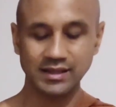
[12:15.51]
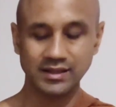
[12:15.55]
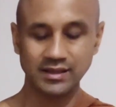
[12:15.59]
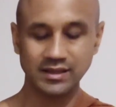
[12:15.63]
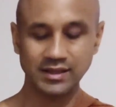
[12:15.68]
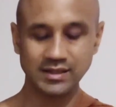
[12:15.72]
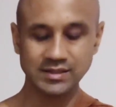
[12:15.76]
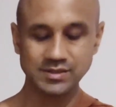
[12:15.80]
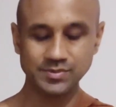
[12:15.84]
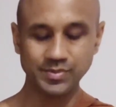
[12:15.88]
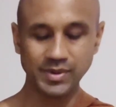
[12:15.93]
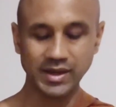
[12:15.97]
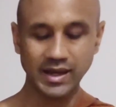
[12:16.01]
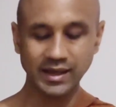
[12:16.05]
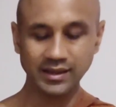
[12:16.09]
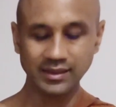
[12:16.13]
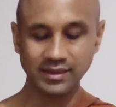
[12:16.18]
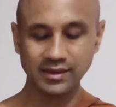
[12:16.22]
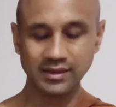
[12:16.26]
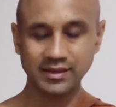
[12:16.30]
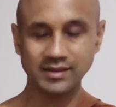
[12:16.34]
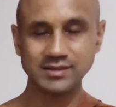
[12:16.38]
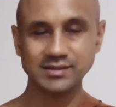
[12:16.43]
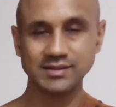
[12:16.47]
This
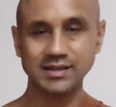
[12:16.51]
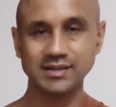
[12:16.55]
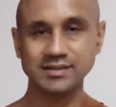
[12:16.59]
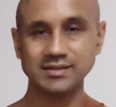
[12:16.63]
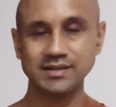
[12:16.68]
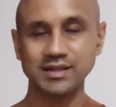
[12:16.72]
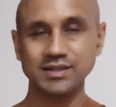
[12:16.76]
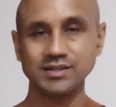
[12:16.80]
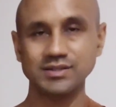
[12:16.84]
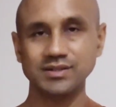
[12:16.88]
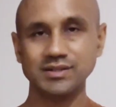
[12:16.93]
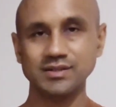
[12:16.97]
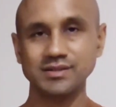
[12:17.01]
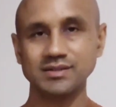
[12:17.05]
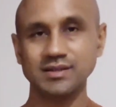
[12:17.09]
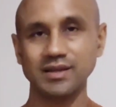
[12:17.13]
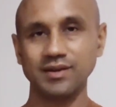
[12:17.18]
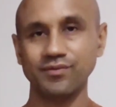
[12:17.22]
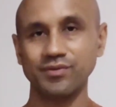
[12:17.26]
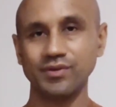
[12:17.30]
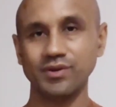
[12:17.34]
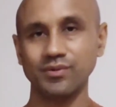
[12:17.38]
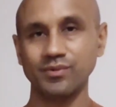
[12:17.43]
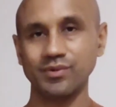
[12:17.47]
path to the cessation of
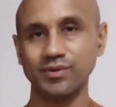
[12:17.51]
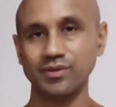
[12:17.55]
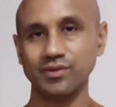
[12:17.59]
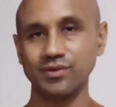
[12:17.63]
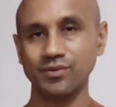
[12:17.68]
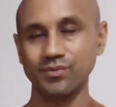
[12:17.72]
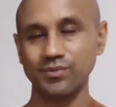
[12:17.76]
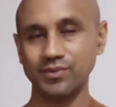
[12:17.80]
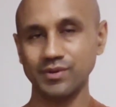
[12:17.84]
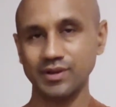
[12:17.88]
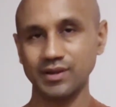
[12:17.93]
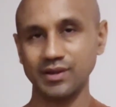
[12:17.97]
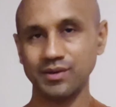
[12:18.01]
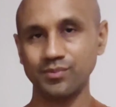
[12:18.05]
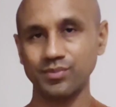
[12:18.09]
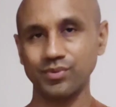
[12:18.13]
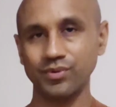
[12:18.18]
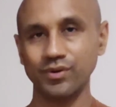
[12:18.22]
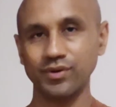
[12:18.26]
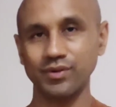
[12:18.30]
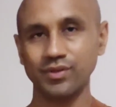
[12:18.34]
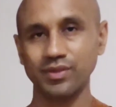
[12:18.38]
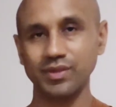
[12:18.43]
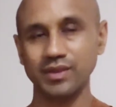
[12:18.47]
suffering, one of the really
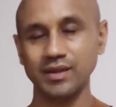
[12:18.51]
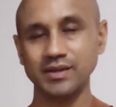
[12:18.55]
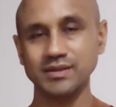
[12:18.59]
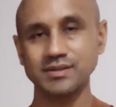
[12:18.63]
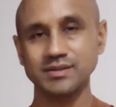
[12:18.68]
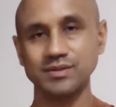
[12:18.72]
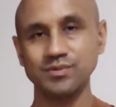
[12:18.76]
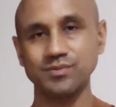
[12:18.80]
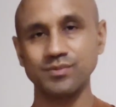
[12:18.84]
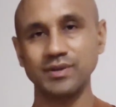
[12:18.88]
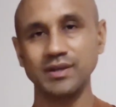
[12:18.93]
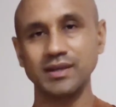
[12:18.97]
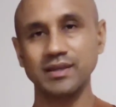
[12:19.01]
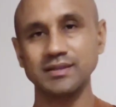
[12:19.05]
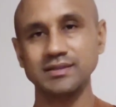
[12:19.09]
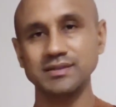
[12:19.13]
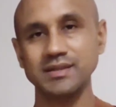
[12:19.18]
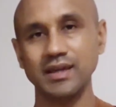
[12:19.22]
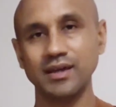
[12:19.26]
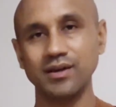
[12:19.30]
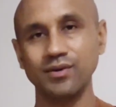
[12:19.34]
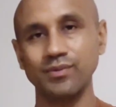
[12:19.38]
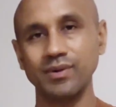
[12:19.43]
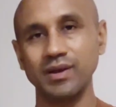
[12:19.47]
important things that we can
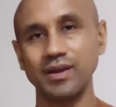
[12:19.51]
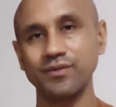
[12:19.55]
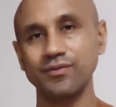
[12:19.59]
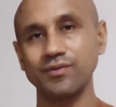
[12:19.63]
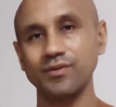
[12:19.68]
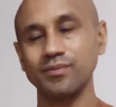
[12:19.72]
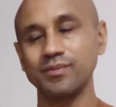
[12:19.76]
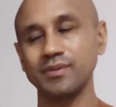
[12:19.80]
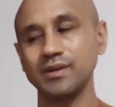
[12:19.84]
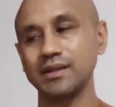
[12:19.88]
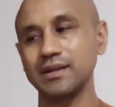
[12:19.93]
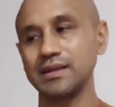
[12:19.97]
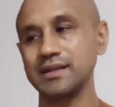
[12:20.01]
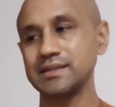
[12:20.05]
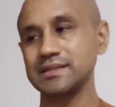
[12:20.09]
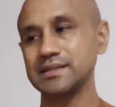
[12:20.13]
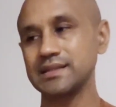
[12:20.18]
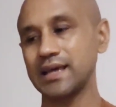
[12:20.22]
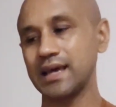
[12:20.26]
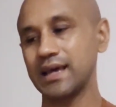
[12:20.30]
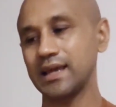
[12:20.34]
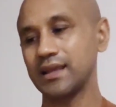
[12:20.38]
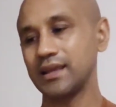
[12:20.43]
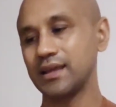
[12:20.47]
take away from it is
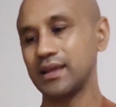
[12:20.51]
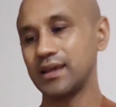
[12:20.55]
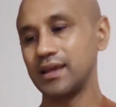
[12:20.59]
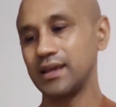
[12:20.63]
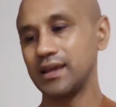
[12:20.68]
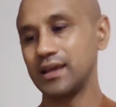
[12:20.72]
that